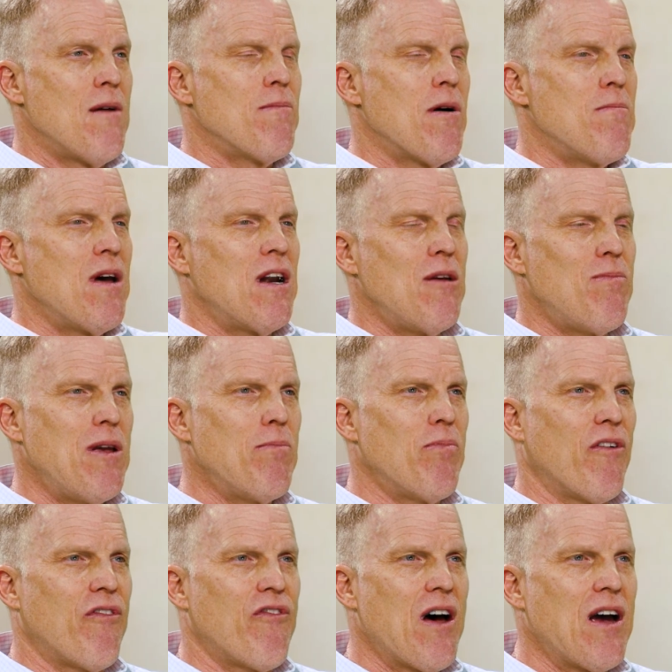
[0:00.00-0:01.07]
But many
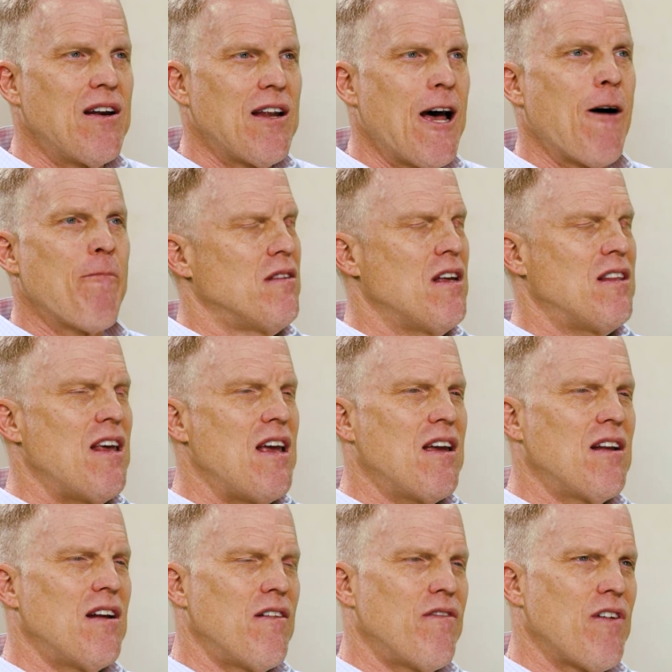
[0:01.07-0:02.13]
people find out that they
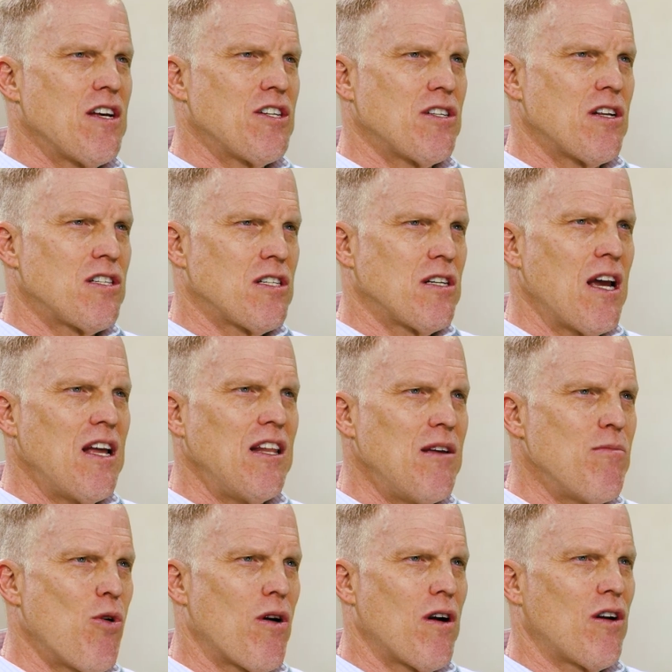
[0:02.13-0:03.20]
can invest slightly
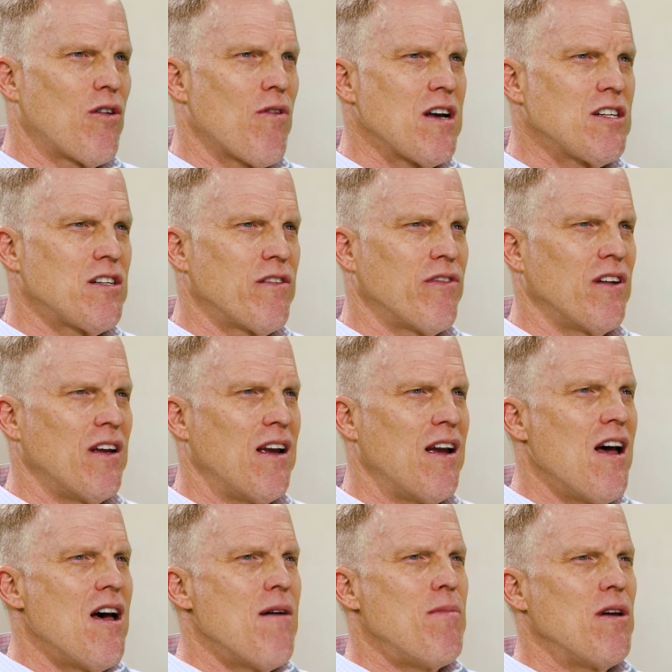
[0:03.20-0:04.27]
more aggressively
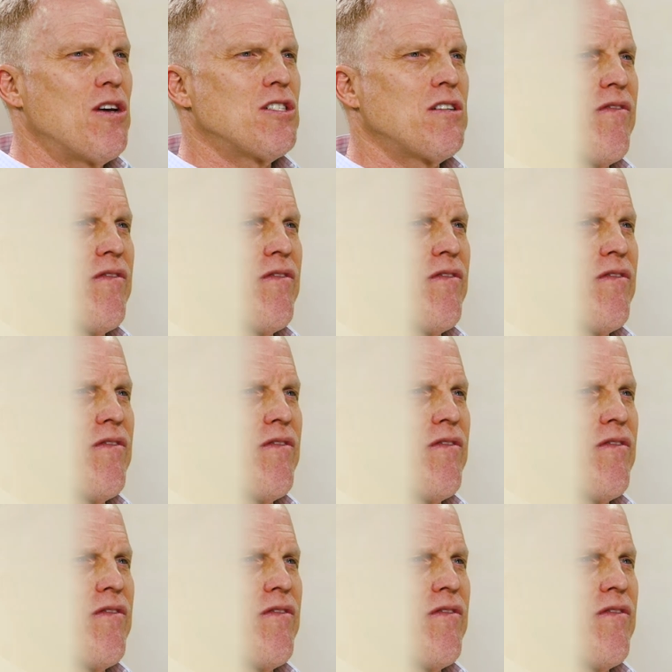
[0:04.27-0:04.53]
because